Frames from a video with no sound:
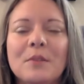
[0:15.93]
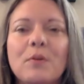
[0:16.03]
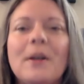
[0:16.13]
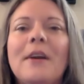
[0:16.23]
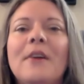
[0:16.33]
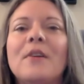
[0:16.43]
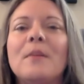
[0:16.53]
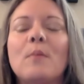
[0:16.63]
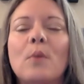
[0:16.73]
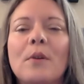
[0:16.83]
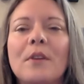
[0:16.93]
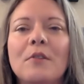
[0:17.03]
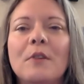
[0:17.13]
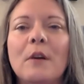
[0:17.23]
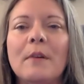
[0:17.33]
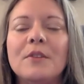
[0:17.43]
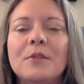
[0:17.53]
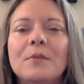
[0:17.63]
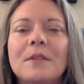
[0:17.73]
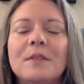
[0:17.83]
prayer the more that you go
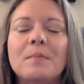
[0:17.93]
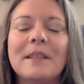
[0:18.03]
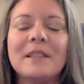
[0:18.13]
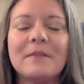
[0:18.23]
into this place